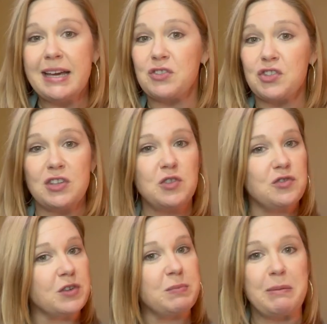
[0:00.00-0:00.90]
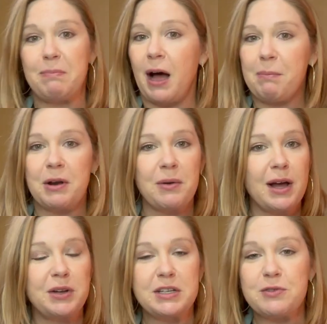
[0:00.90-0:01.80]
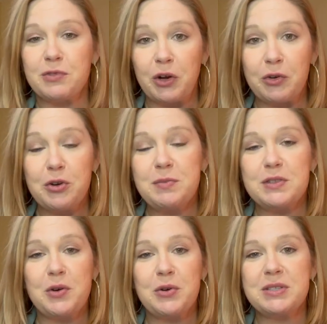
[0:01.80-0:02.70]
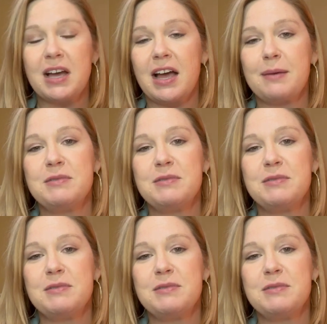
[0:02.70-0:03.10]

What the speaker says: and she's just been bopping around to different groups the whole time.